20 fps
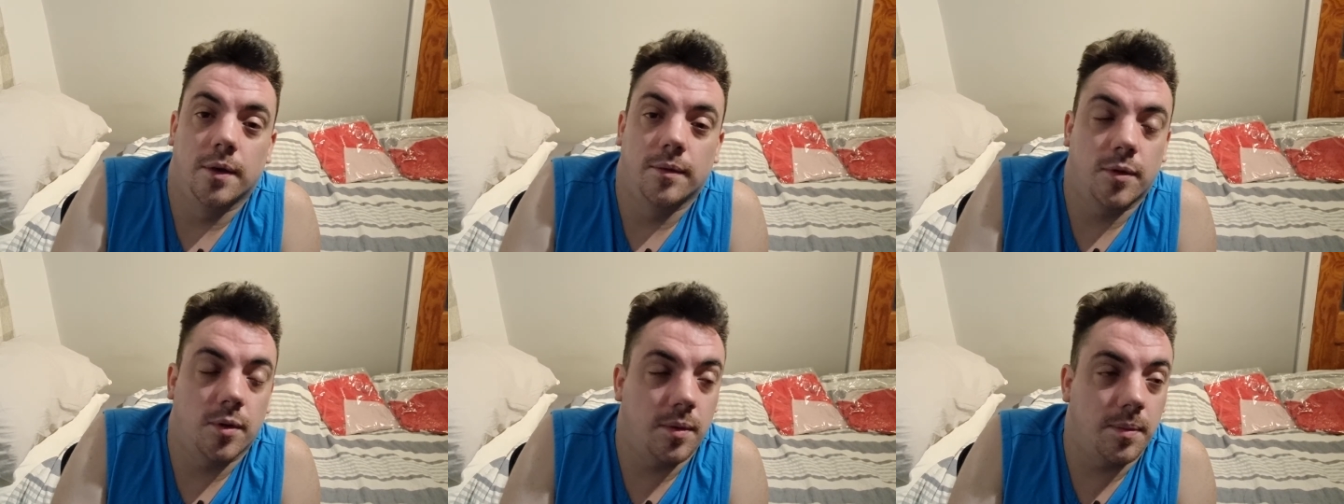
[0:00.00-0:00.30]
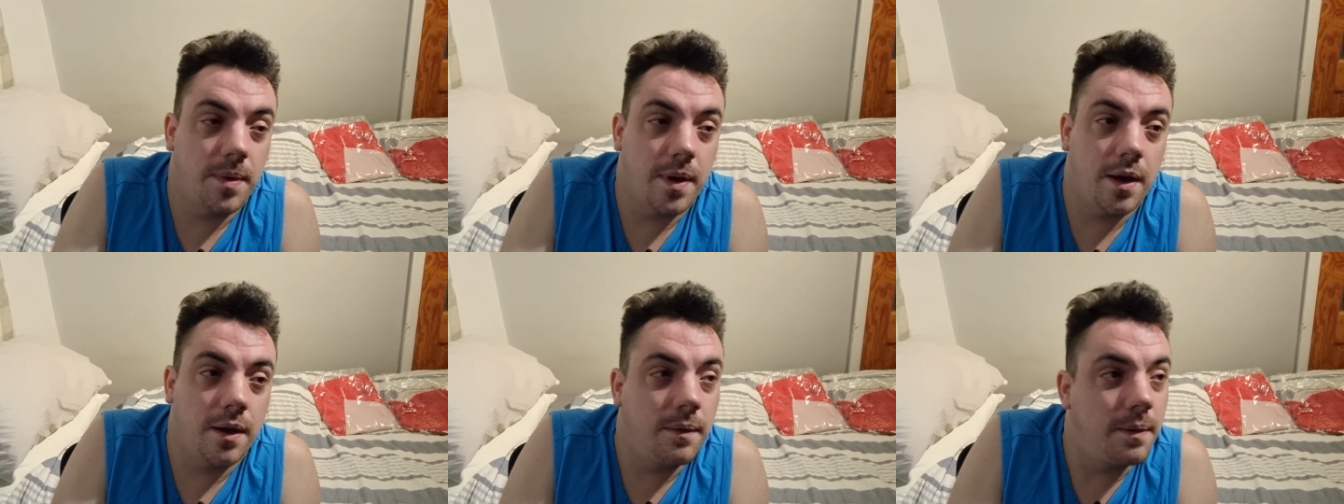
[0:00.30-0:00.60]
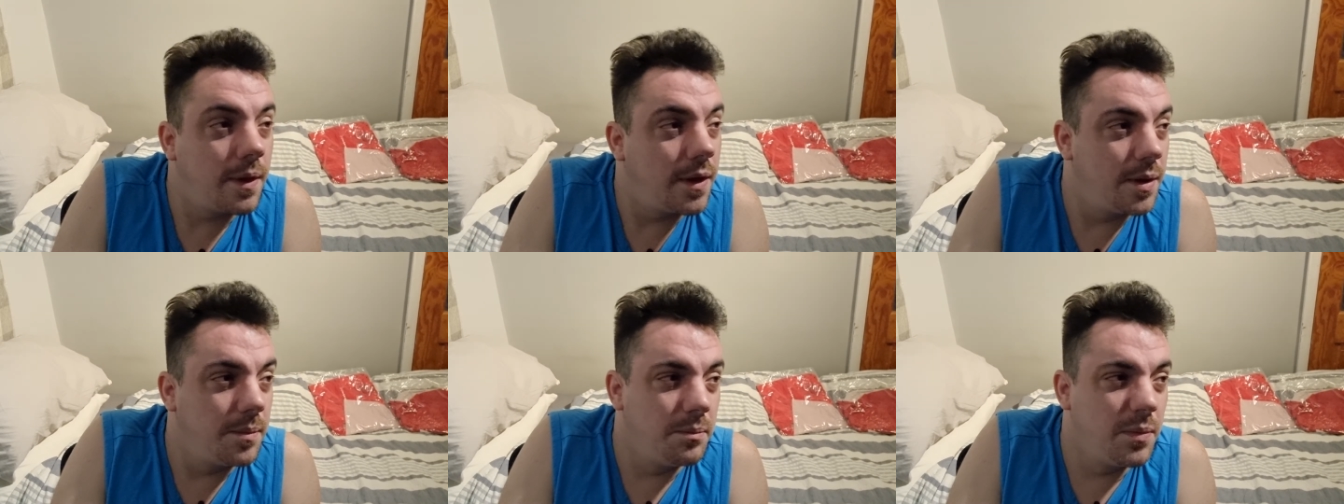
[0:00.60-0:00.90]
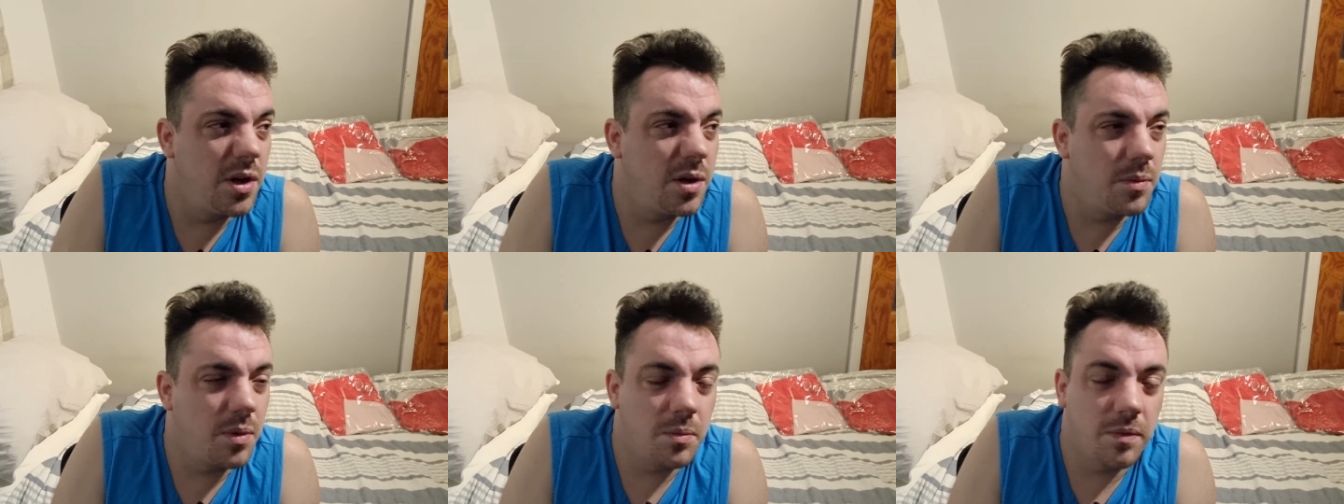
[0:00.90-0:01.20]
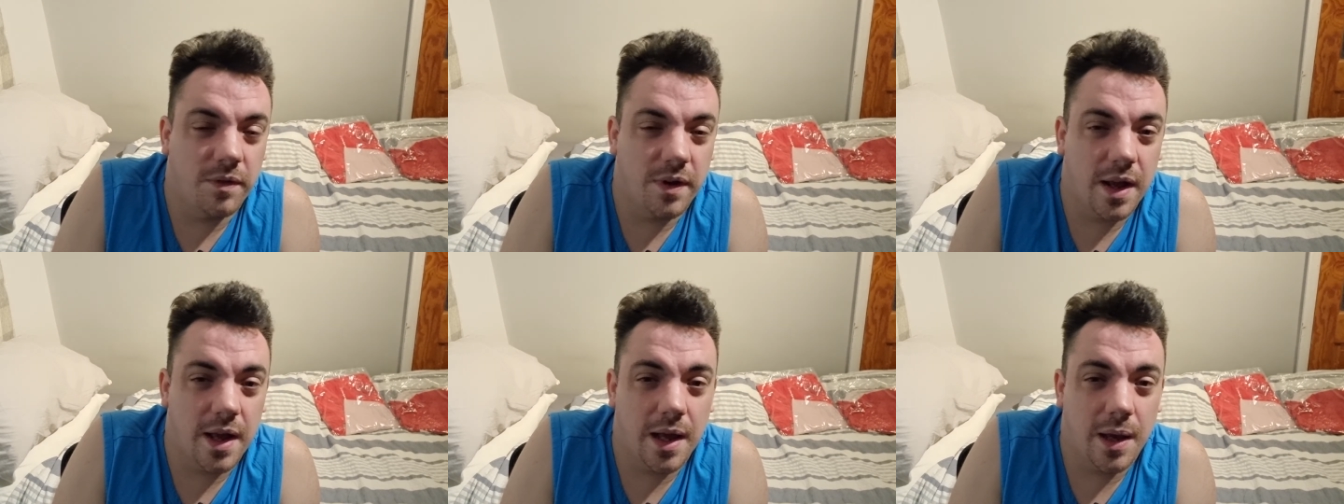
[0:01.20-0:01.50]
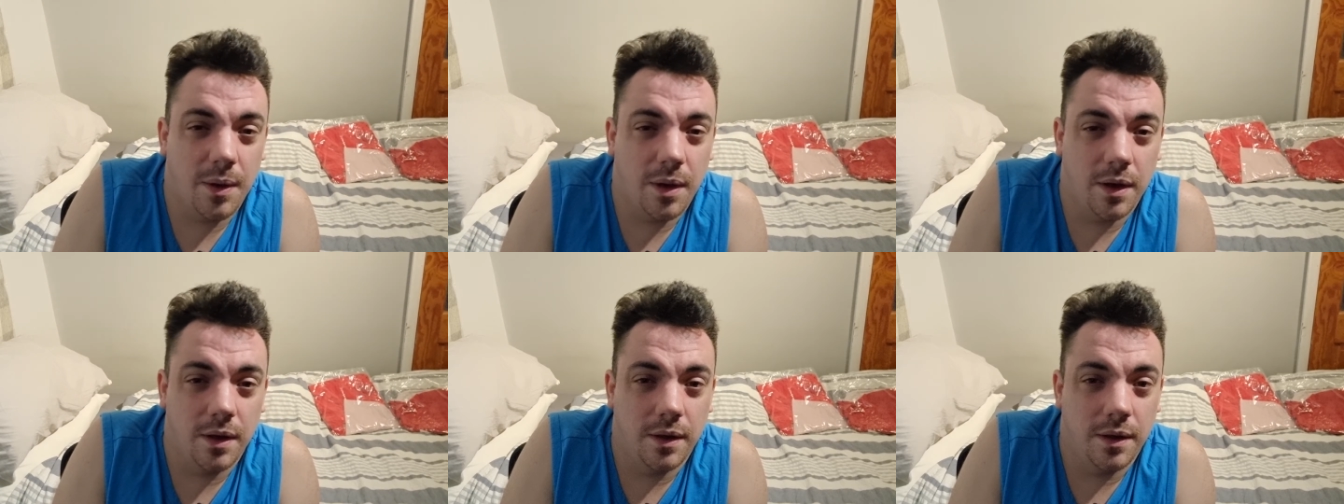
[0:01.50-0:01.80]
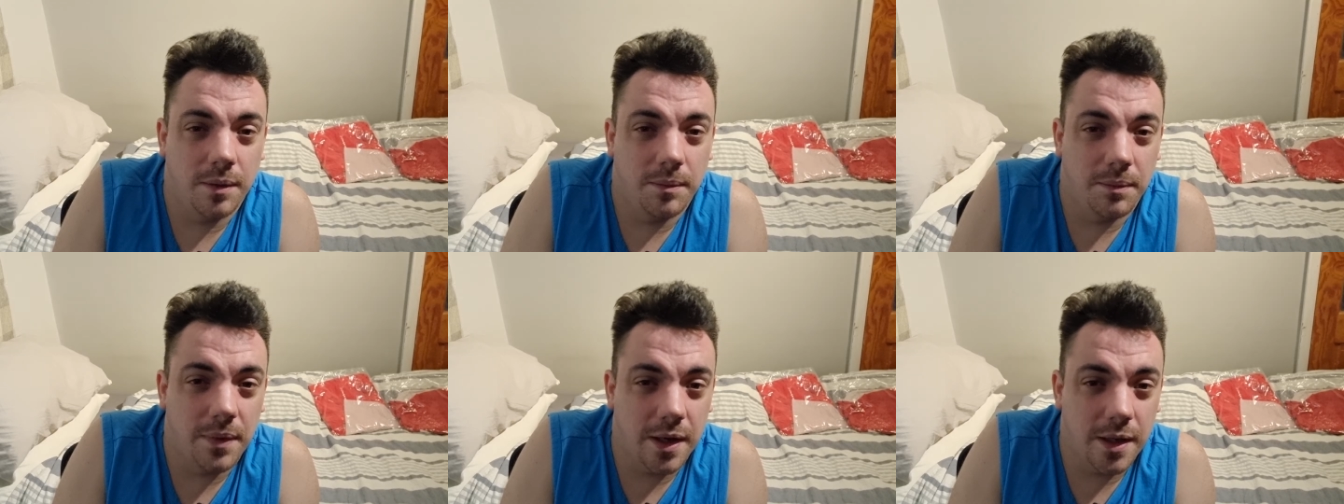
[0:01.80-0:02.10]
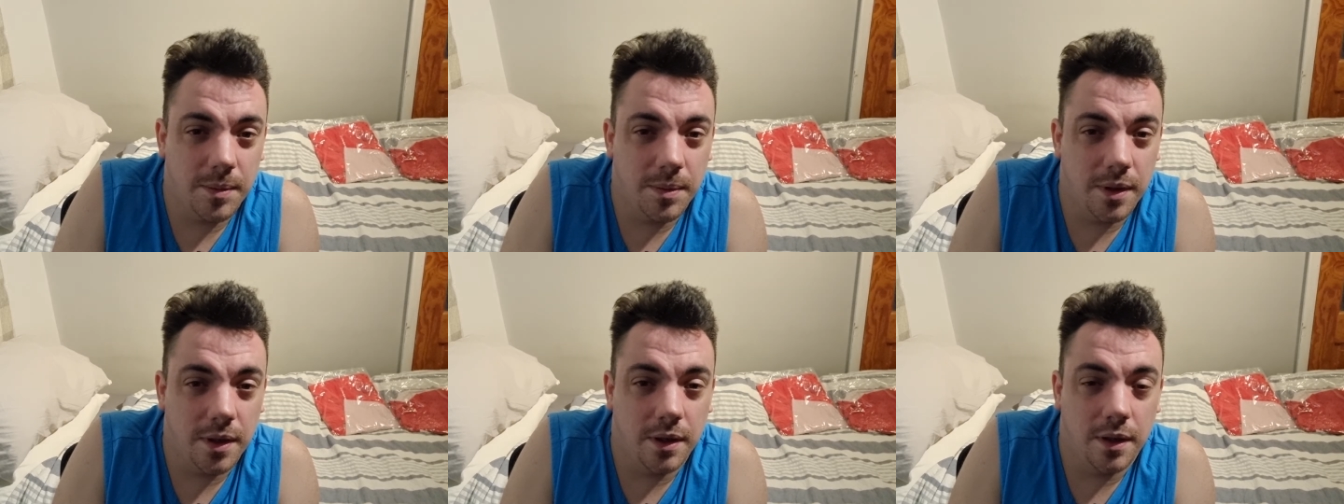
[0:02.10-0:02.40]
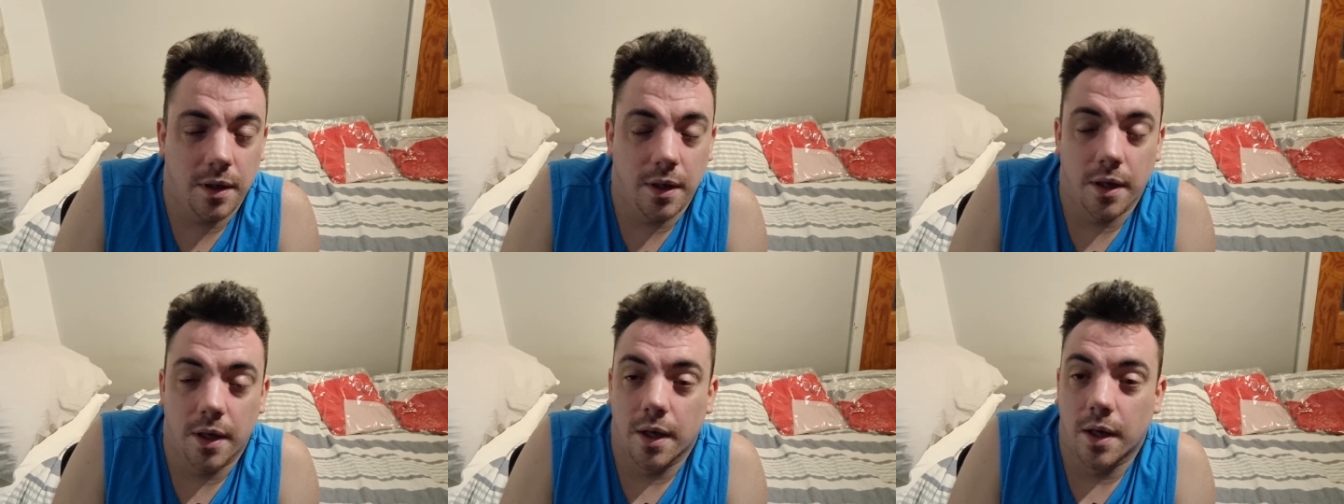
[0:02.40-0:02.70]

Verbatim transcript: probably about minimum of an hour, maybe,